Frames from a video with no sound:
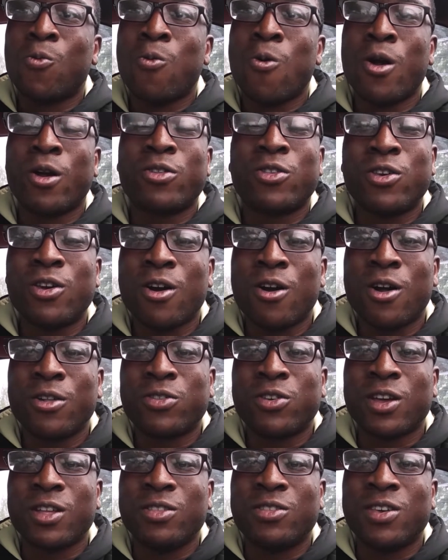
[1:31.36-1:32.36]
Work to your
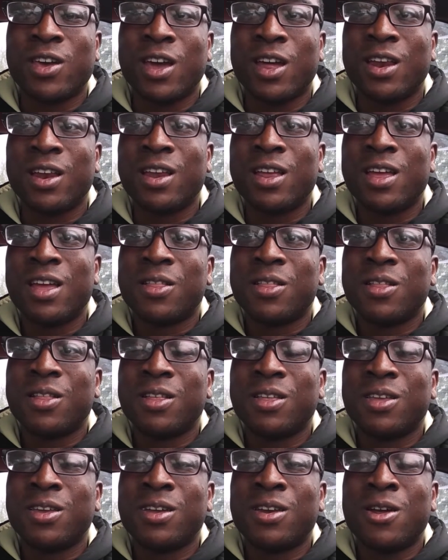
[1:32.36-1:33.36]
heart's content.
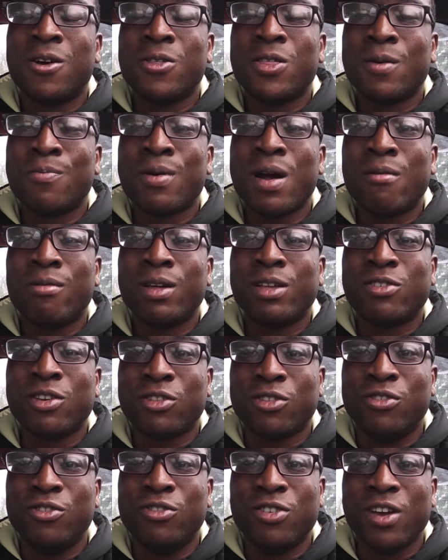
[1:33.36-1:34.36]
You know, they're probably
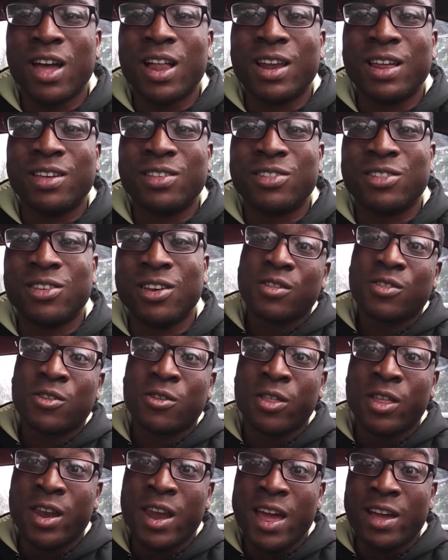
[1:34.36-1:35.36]
just jealous.
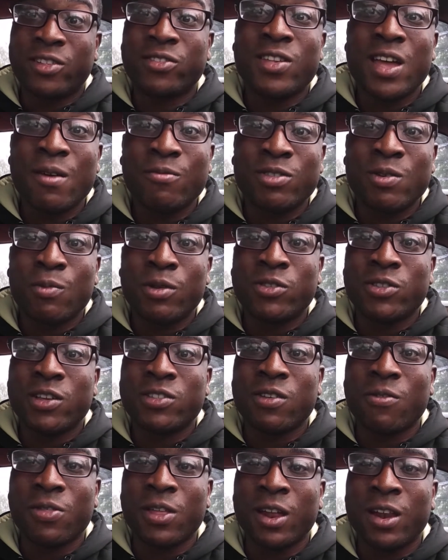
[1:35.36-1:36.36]
So the next time someone
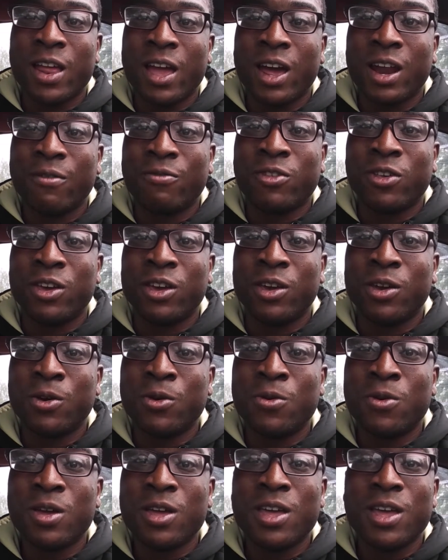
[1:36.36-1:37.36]
says something negative to
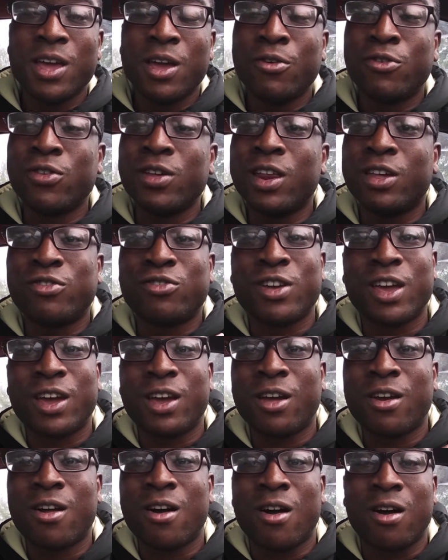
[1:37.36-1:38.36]
you, you just need to
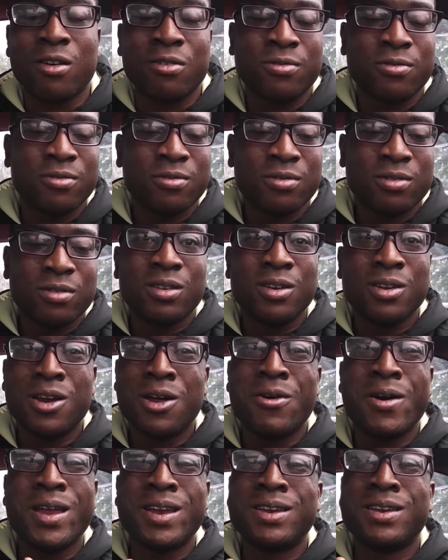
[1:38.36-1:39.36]
shake it off. You
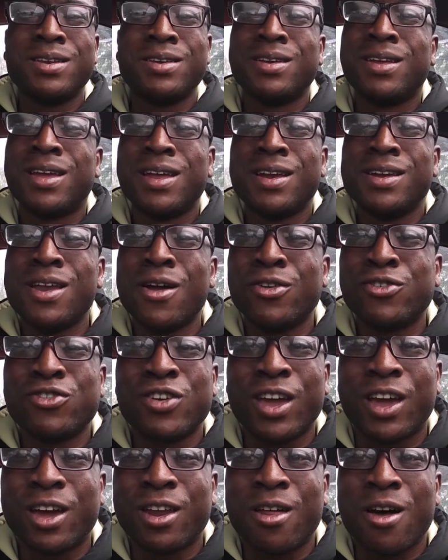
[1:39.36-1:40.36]
know what? Don't
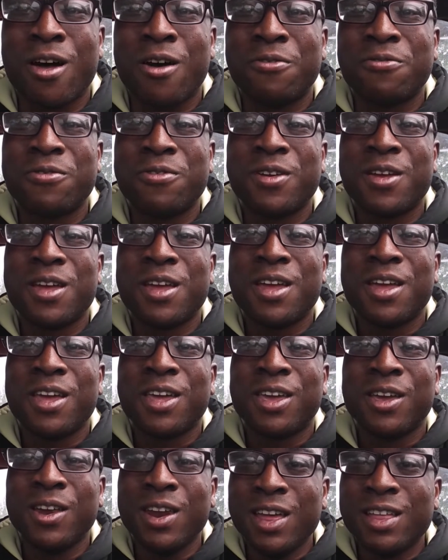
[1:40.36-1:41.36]
shake it off.
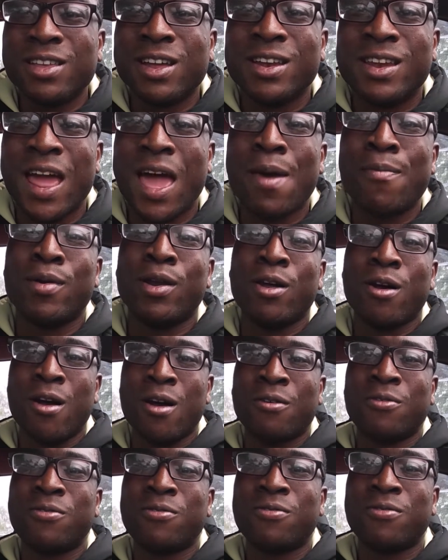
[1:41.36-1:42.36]
You need to dab it
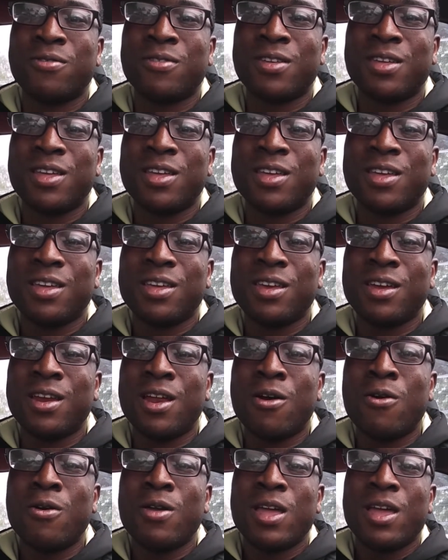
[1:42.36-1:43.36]
off. You
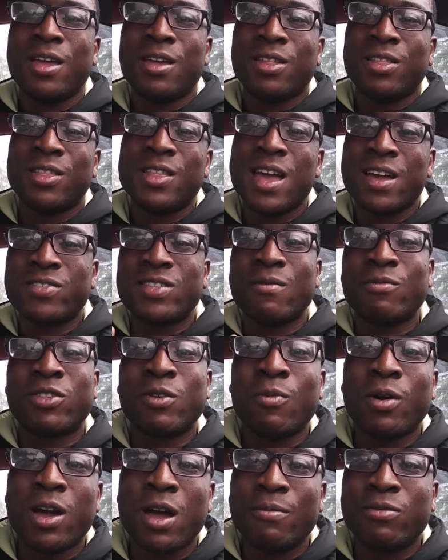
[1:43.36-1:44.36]
know, next time
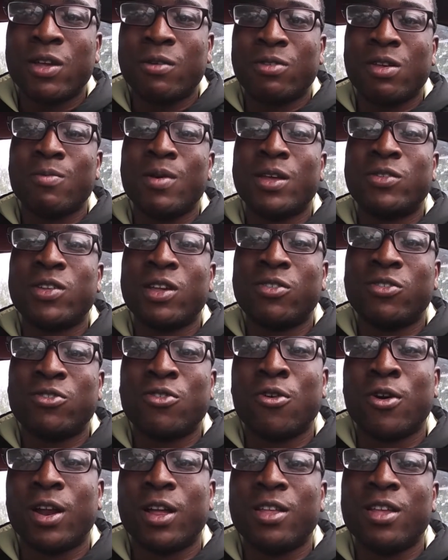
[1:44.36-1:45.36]
someone comes up to me and says,
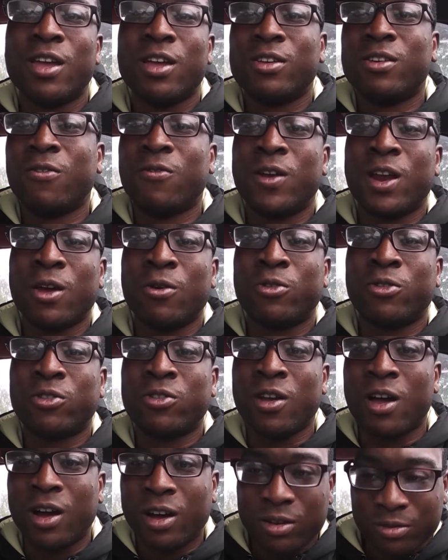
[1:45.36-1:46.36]
Jordan, your videos
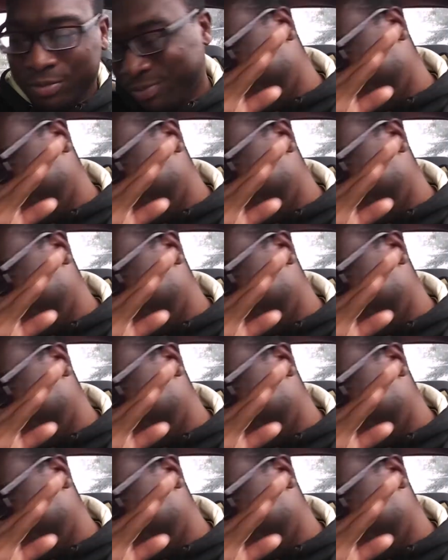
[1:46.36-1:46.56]
suck.